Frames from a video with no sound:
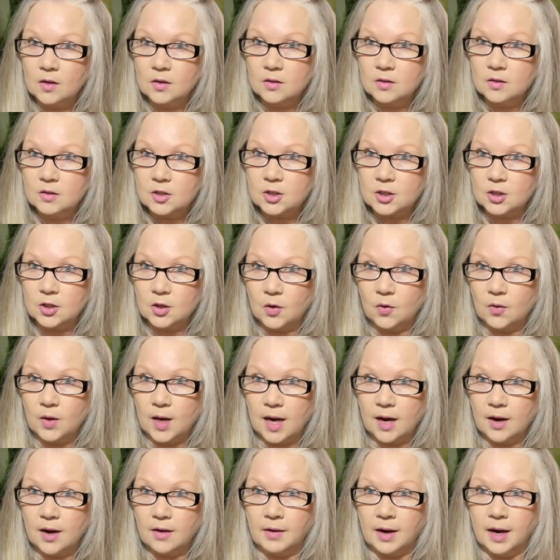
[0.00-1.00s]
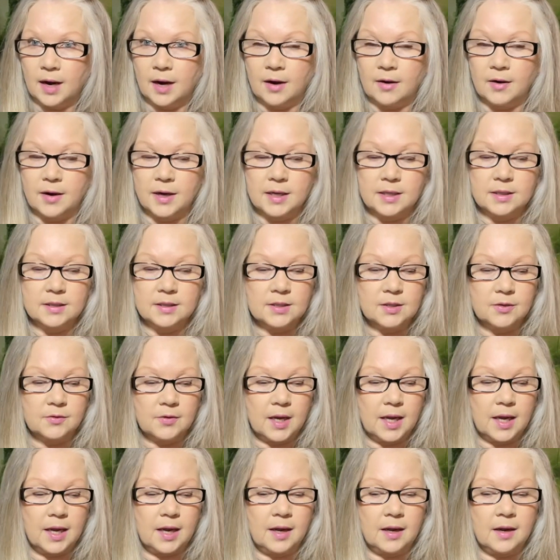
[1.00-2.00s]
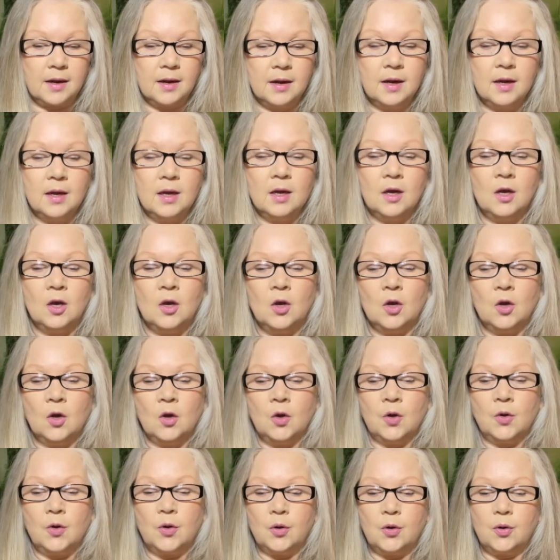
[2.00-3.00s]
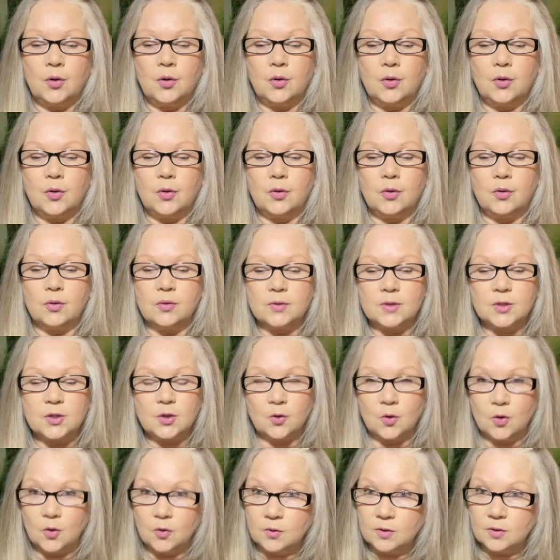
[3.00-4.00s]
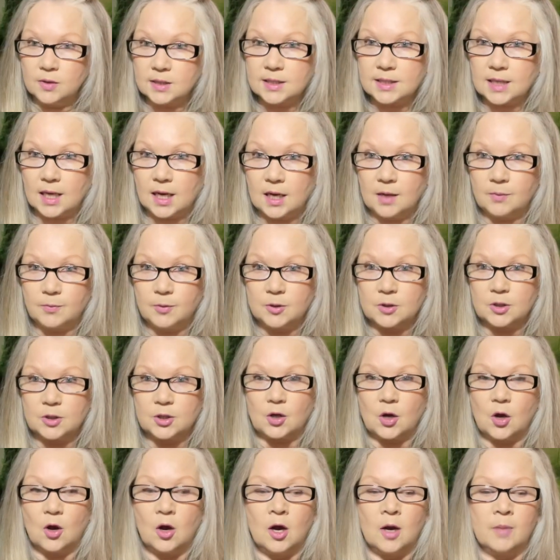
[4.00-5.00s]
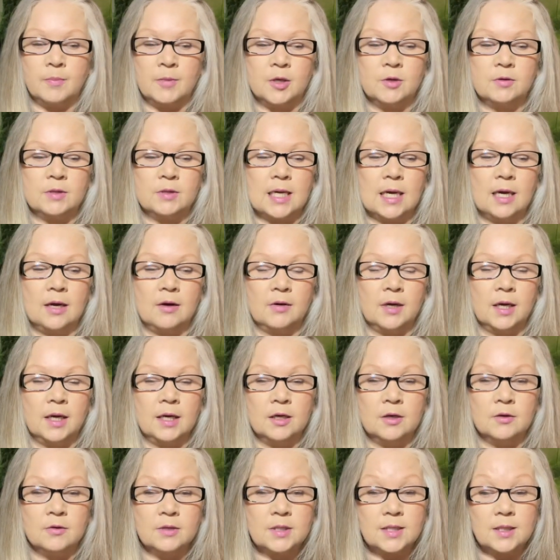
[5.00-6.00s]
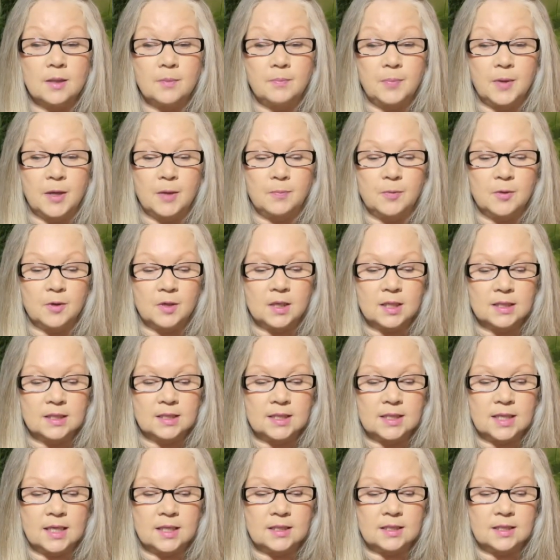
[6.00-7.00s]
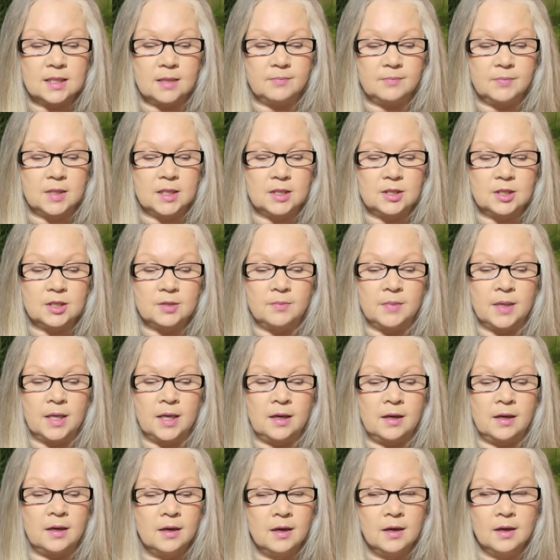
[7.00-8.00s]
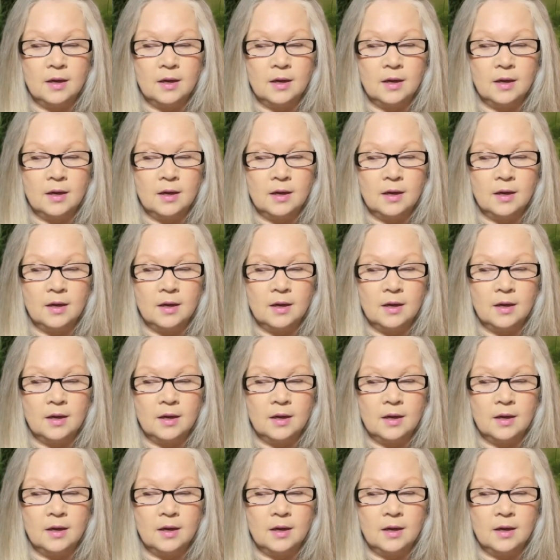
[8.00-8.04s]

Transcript: Slow down, Aries, okay? So who is able to calm you down? I know some people can say something to me